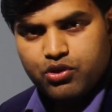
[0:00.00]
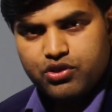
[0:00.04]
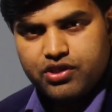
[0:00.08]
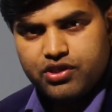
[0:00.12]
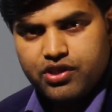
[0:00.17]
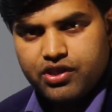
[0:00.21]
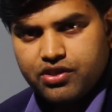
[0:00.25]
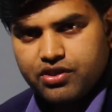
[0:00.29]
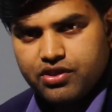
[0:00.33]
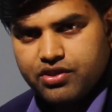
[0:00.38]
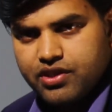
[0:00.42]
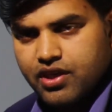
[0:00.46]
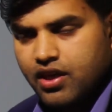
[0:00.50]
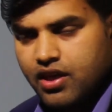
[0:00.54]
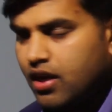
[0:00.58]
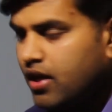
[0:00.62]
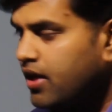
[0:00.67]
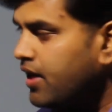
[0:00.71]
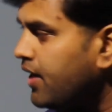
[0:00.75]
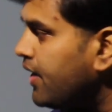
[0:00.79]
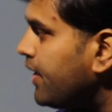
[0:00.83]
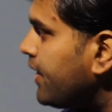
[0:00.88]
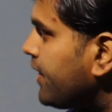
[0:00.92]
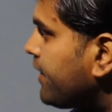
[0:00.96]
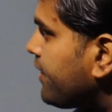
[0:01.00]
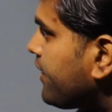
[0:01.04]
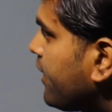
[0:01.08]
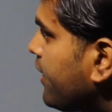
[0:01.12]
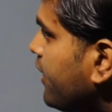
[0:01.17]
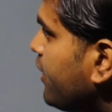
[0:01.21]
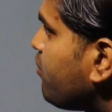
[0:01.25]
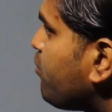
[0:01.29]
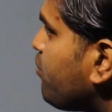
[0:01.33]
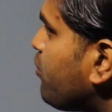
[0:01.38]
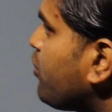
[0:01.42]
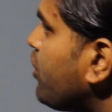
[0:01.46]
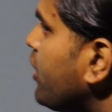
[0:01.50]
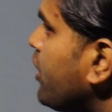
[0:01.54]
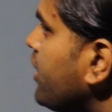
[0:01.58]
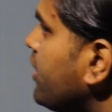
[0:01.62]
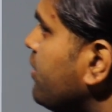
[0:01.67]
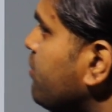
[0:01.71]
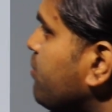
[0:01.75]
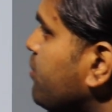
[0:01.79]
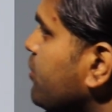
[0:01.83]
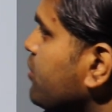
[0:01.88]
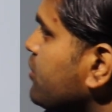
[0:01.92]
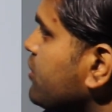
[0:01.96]
progenitor cell the
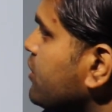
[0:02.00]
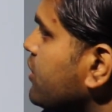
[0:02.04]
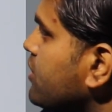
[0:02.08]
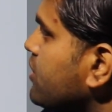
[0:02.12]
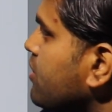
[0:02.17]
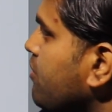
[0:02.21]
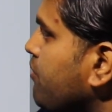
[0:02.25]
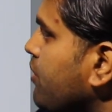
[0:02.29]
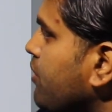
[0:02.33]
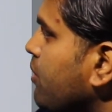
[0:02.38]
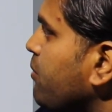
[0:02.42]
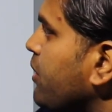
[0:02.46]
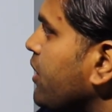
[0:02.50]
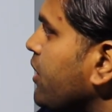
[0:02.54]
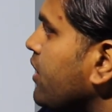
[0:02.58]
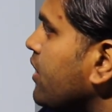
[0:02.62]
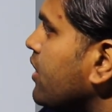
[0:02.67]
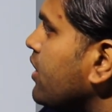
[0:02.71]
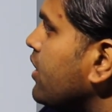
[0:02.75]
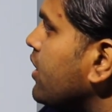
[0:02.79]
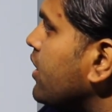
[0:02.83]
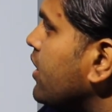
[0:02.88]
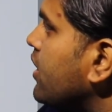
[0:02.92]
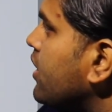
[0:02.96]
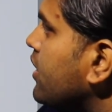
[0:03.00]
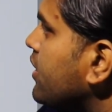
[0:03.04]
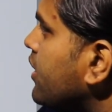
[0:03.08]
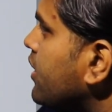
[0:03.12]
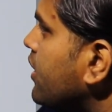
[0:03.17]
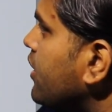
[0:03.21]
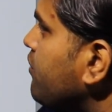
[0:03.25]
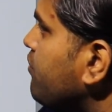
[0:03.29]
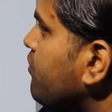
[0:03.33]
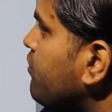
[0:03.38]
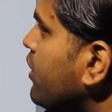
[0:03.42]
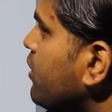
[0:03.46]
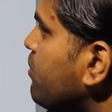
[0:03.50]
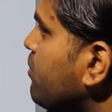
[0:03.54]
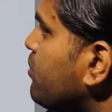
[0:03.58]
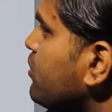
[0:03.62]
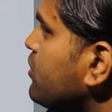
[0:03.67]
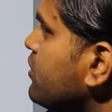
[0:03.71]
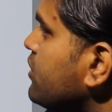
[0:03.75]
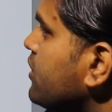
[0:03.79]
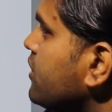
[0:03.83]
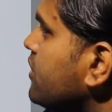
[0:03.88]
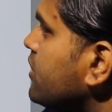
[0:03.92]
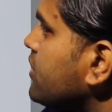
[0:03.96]
lymphoid progenitor from here the lymphoid
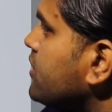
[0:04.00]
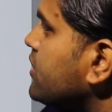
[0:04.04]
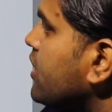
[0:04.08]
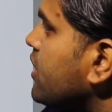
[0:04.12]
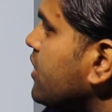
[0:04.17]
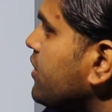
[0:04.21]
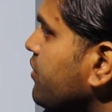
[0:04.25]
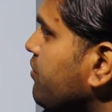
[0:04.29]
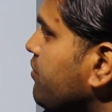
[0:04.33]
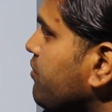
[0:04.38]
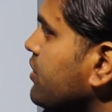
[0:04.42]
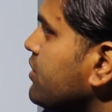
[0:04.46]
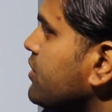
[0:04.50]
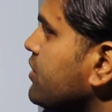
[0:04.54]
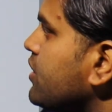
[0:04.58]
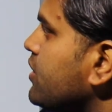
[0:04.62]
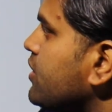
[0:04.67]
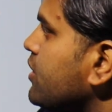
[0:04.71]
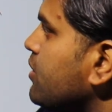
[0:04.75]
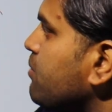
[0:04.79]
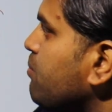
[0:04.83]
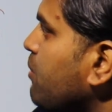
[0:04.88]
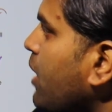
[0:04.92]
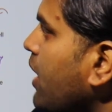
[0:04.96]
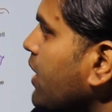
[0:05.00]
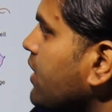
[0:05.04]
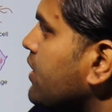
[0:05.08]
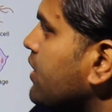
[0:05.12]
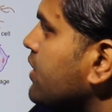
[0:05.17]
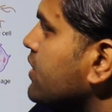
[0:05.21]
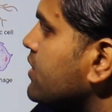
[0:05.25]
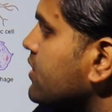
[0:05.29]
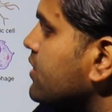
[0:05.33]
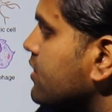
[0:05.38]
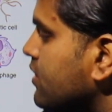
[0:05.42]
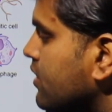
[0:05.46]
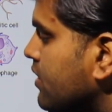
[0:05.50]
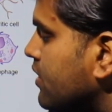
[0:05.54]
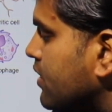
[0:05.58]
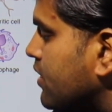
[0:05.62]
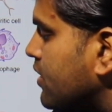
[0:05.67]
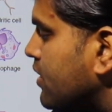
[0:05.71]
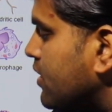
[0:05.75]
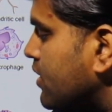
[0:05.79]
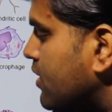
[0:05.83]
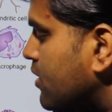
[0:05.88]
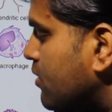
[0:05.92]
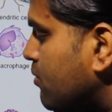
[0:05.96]
progenitor cell differentiated by this
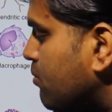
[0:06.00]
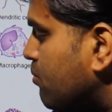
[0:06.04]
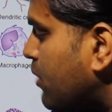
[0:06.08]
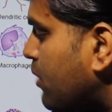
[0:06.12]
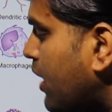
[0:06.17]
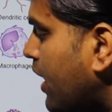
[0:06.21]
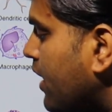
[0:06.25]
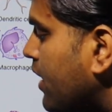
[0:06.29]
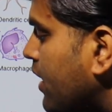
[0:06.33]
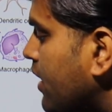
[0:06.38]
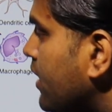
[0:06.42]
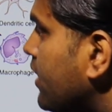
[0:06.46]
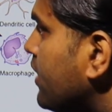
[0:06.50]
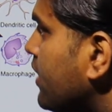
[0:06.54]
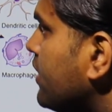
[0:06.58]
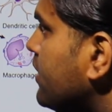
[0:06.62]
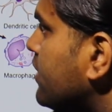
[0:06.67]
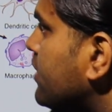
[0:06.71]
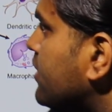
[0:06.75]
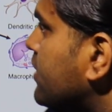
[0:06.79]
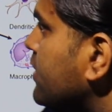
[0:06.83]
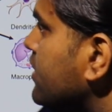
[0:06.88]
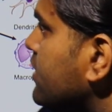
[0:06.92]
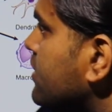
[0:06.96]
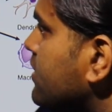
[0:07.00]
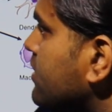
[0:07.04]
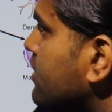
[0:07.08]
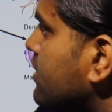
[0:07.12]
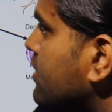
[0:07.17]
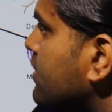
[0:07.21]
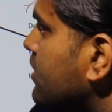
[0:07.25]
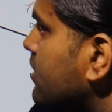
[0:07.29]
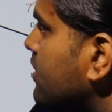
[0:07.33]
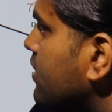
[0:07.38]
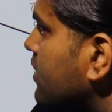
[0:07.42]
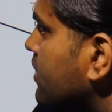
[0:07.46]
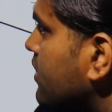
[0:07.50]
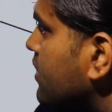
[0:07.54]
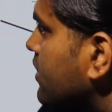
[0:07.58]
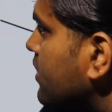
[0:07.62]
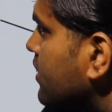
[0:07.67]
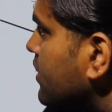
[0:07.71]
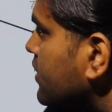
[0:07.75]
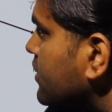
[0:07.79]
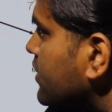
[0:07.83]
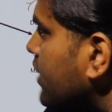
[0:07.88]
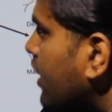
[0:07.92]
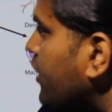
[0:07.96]
by this
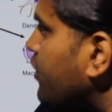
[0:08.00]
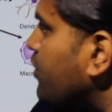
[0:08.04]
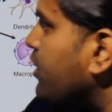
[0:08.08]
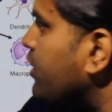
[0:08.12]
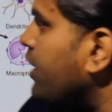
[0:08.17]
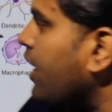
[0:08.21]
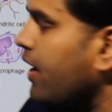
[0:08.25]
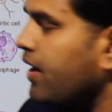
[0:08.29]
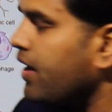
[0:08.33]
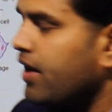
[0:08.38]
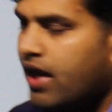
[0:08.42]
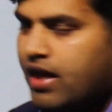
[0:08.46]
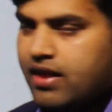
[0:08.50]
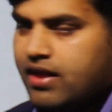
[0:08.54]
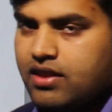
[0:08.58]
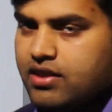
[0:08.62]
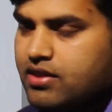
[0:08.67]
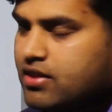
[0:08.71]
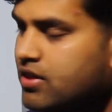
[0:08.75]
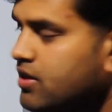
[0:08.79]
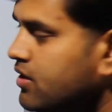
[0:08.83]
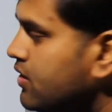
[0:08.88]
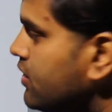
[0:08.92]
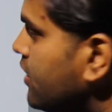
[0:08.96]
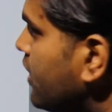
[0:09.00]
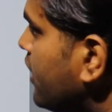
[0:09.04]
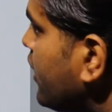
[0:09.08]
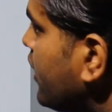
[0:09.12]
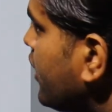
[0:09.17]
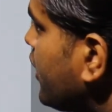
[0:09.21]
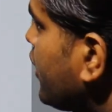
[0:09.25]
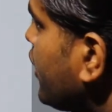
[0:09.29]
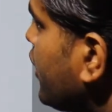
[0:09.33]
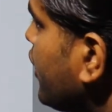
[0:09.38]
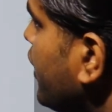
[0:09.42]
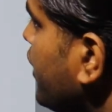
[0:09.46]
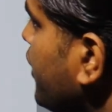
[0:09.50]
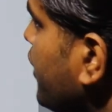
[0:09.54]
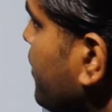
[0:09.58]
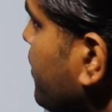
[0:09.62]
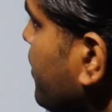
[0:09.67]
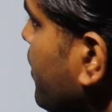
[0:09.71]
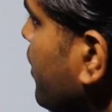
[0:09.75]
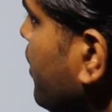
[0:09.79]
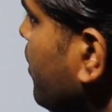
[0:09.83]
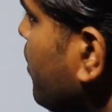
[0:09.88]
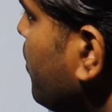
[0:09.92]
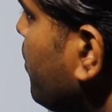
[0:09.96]
cytokine and this is
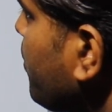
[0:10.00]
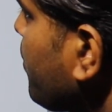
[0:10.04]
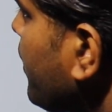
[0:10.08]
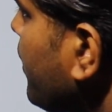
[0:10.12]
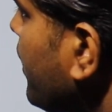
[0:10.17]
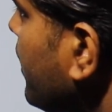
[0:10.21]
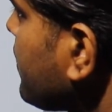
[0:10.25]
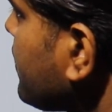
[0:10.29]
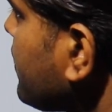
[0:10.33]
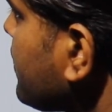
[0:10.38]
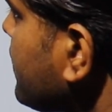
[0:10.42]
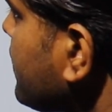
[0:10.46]
interleukin